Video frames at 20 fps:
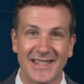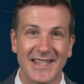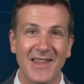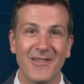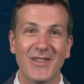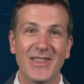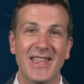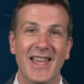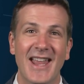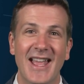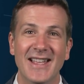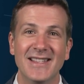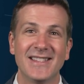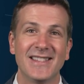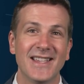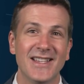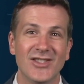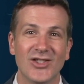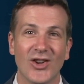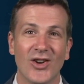given that
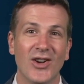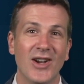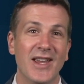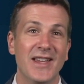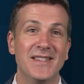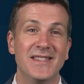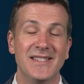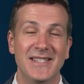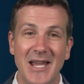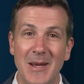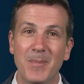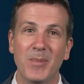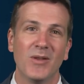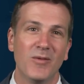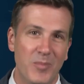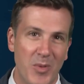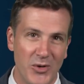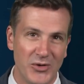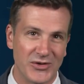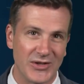NSAIDs are a staple
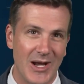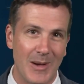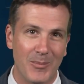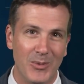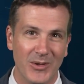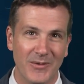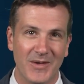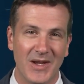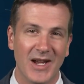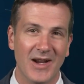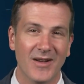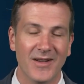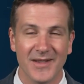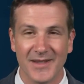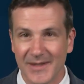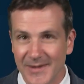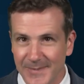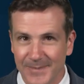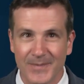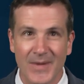of postoperative care,
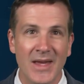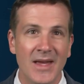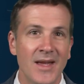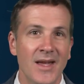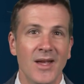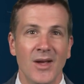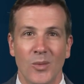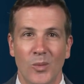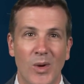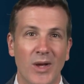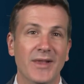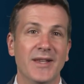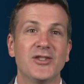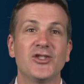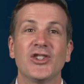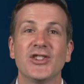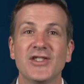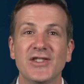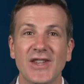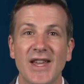is, well, let's
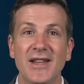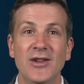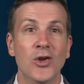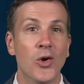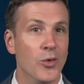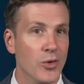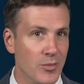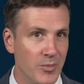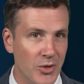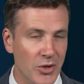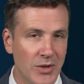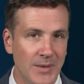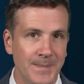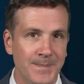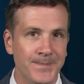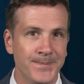just say notable.